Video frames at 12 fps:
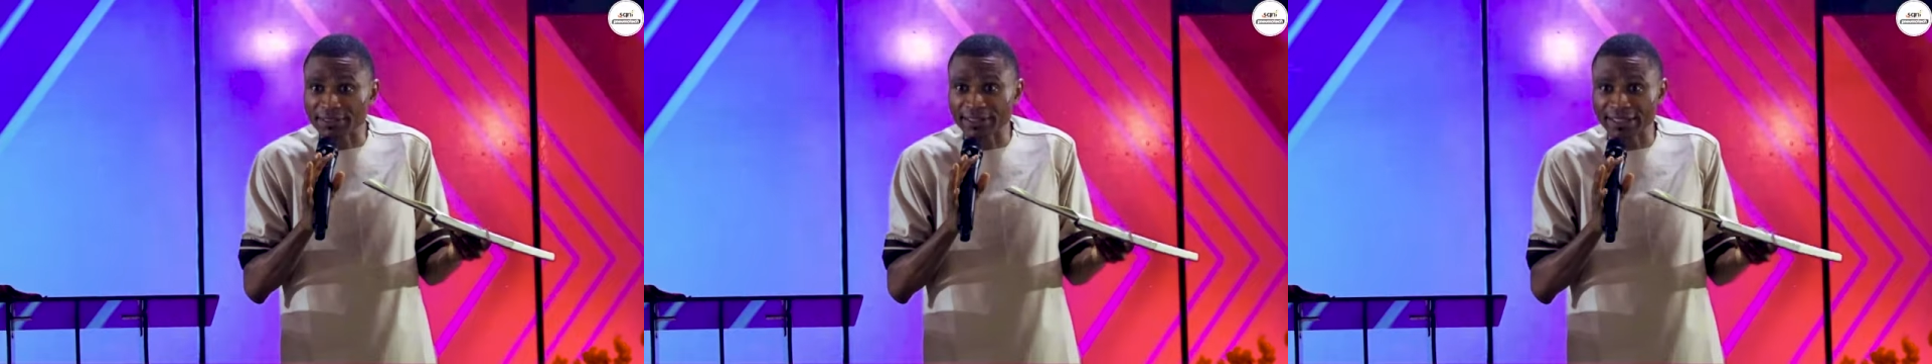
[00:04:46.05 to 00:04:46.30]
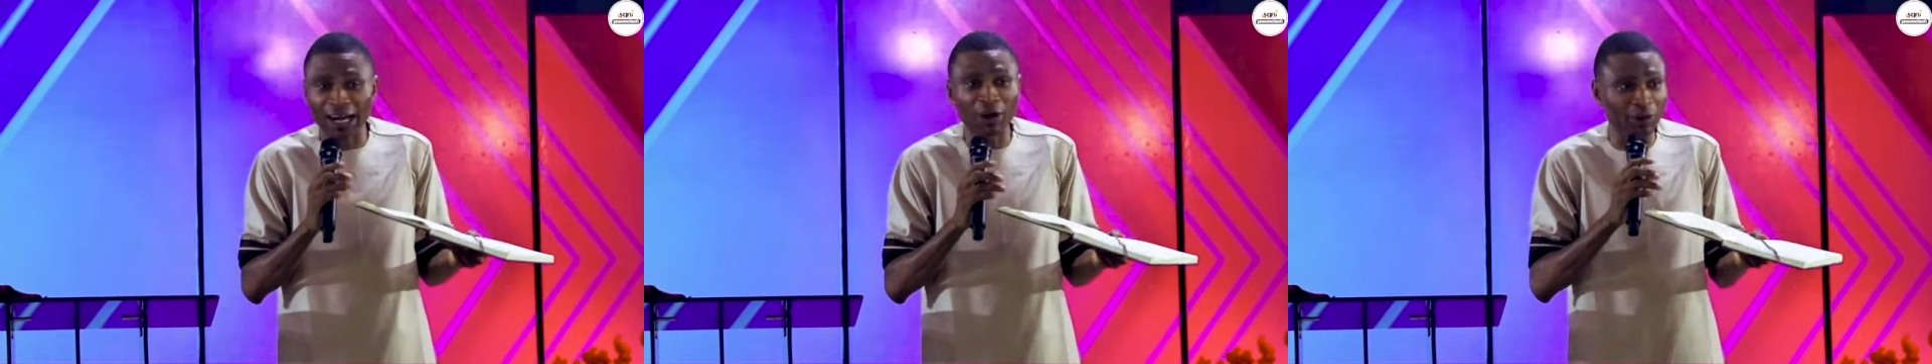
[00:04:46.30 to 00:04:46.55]

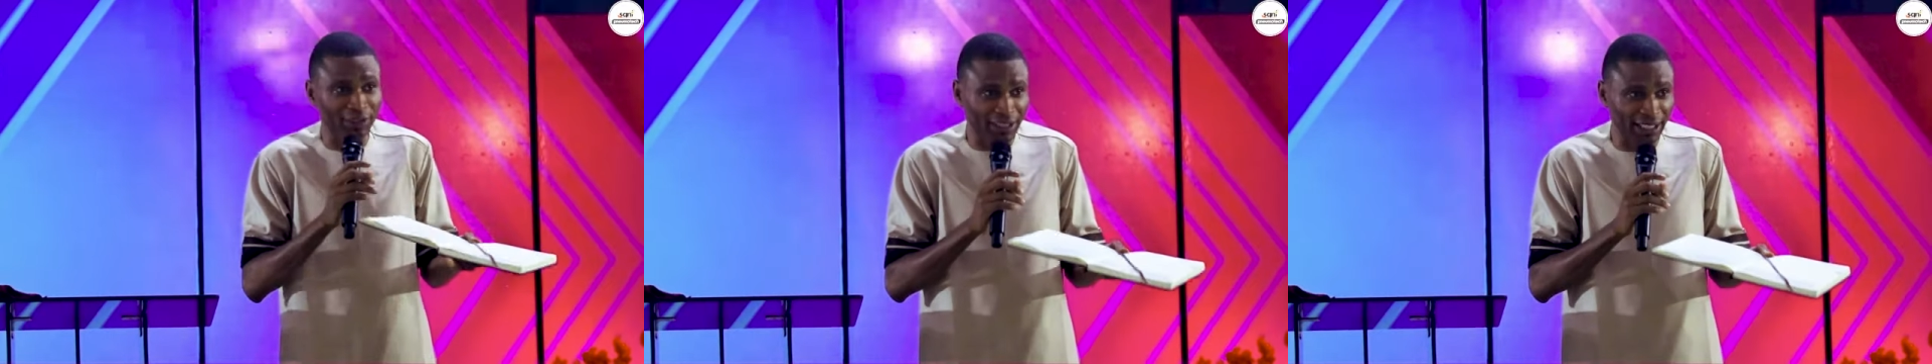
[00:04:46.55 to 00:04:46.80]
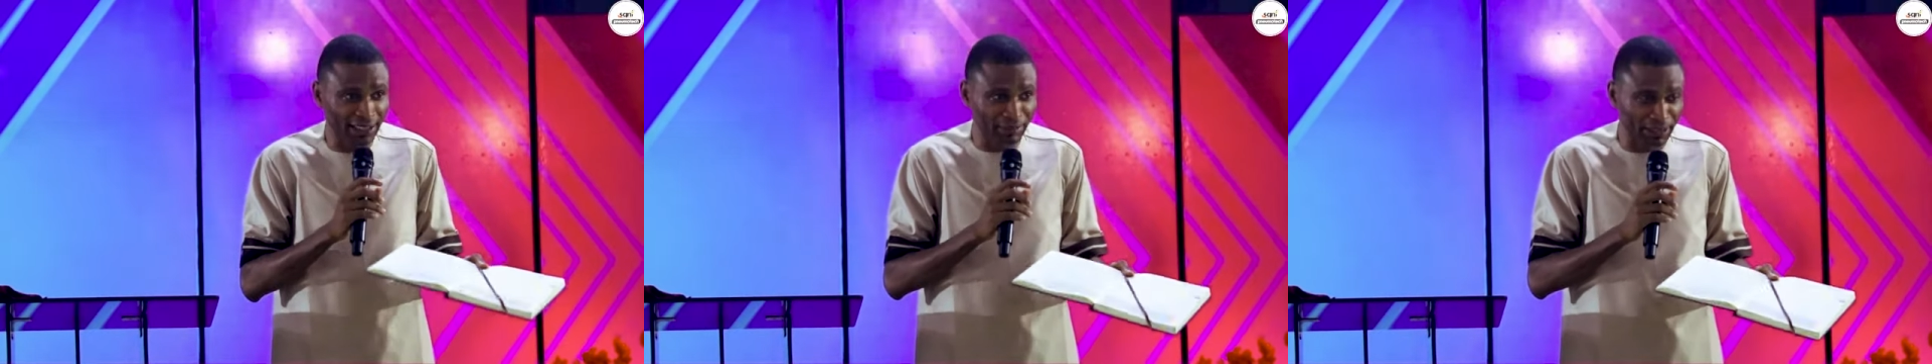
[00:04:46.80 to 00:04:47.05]
Now God
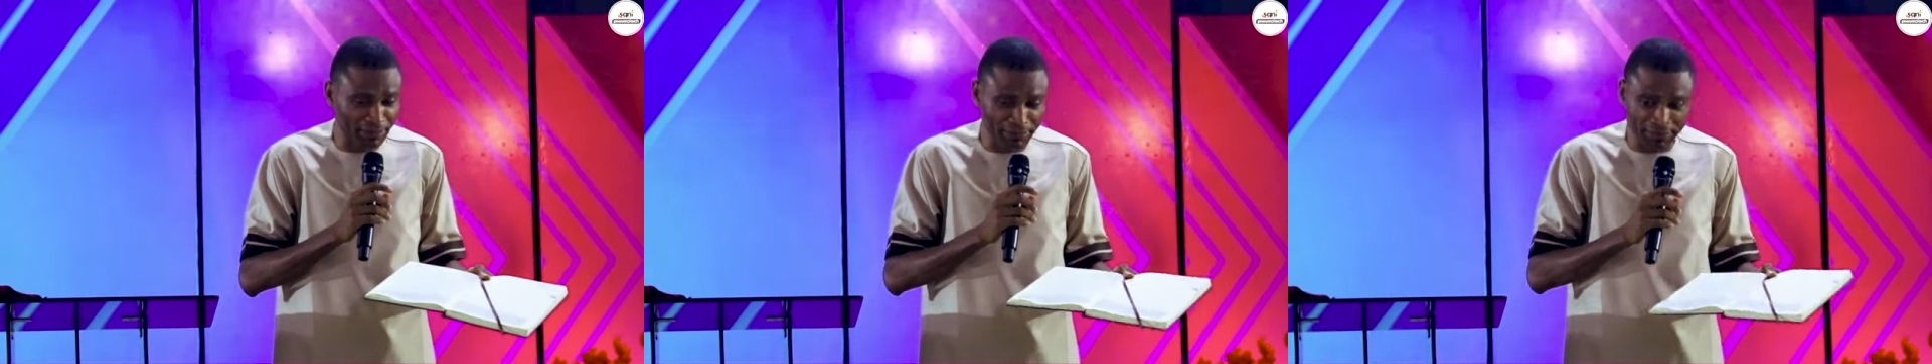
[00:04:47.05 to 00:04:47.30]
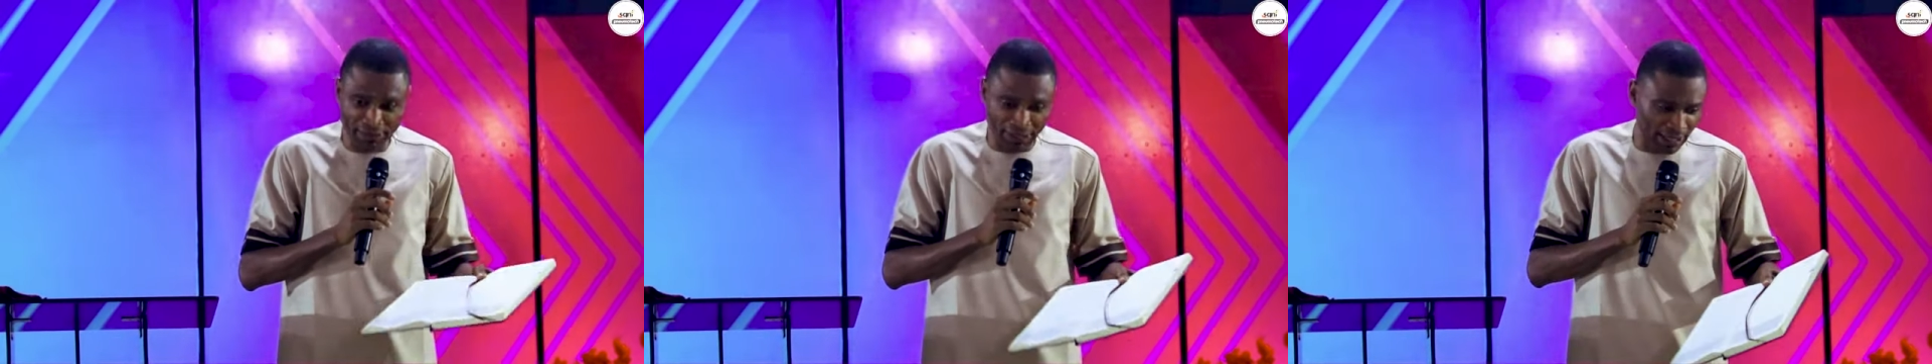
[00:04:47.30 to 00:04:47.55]
send me.
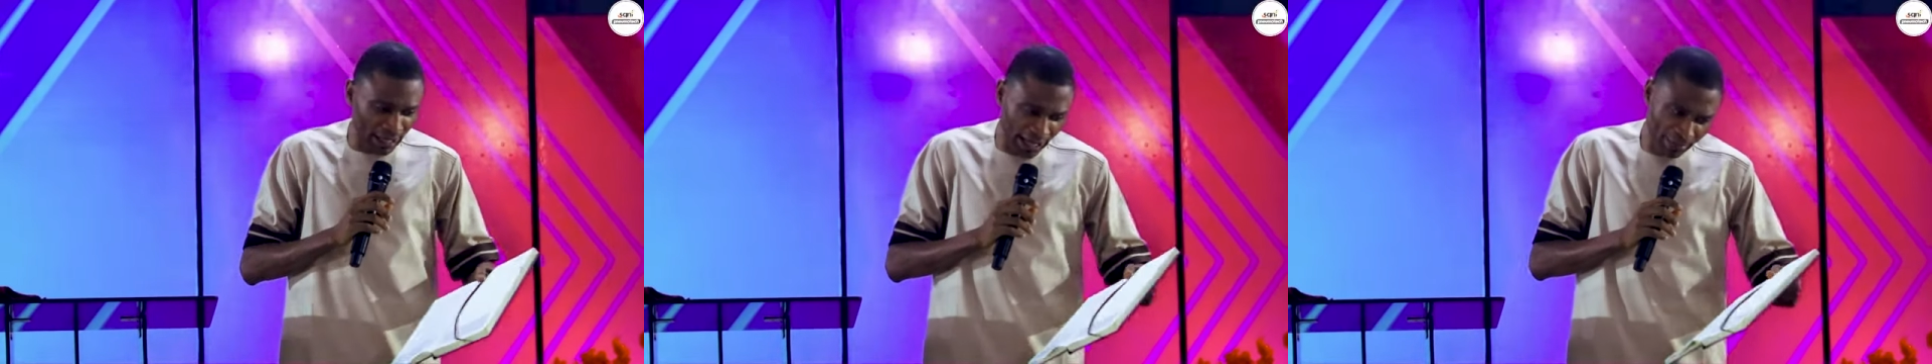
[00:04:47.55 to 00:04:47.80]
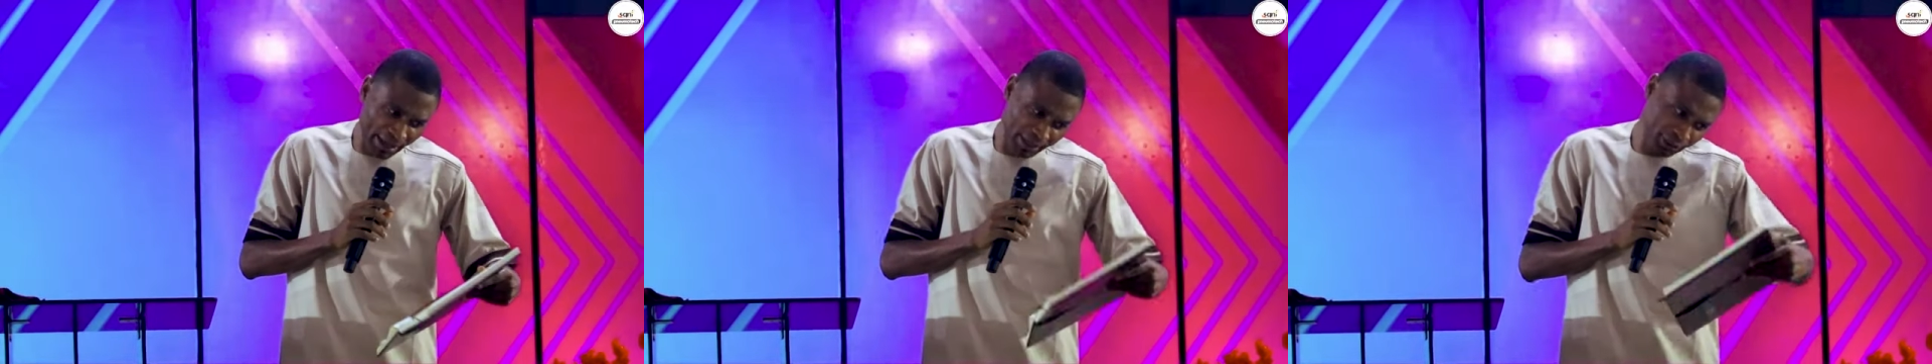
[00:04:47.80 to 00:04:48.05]

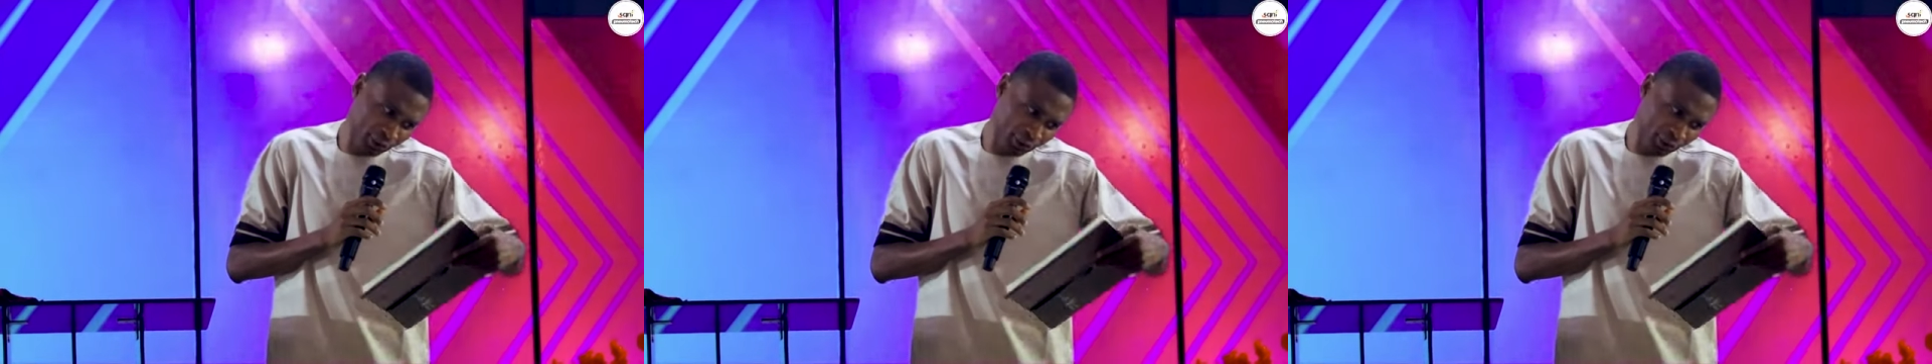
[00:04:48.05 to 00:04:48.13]
Amen. So